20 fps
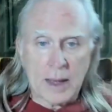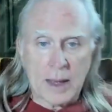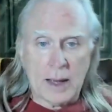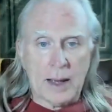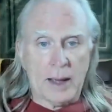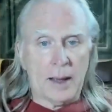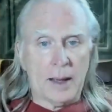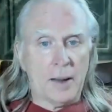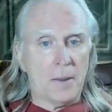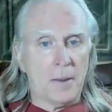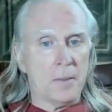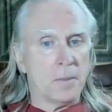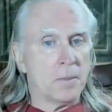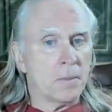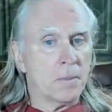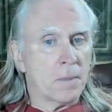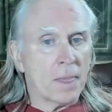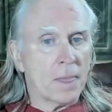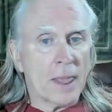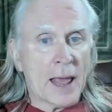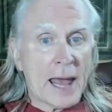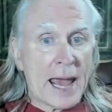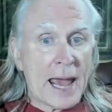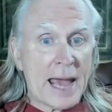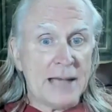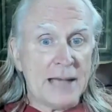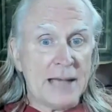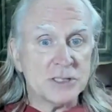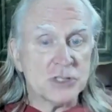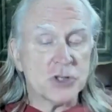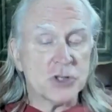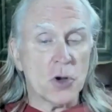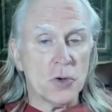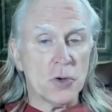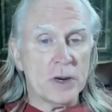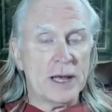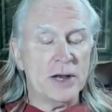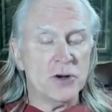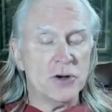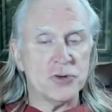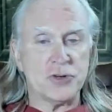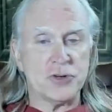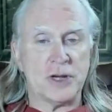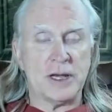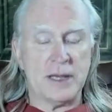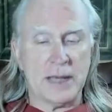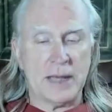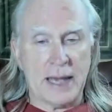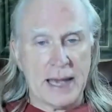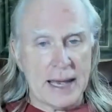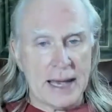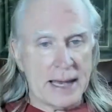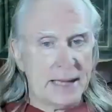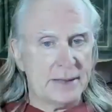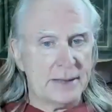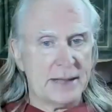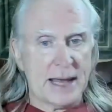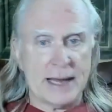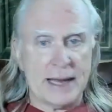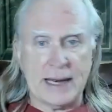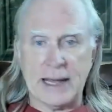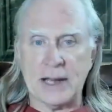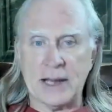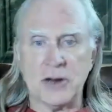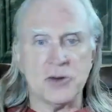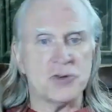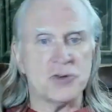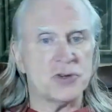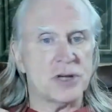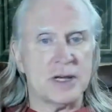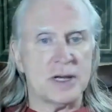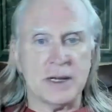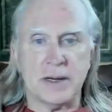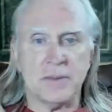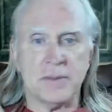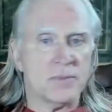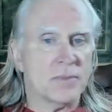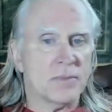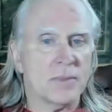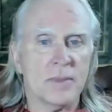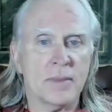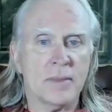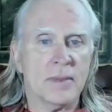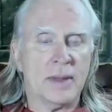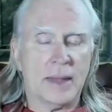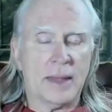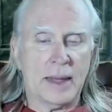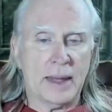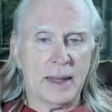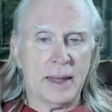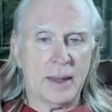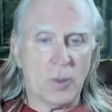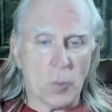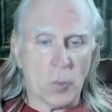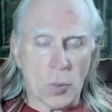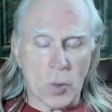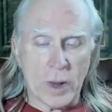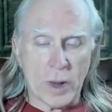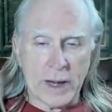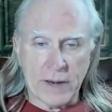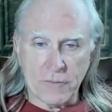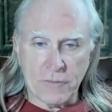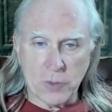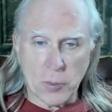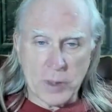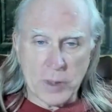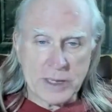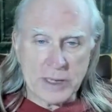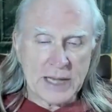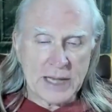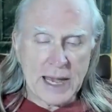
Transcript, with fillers: um, has its own energy, and that energy, whenever we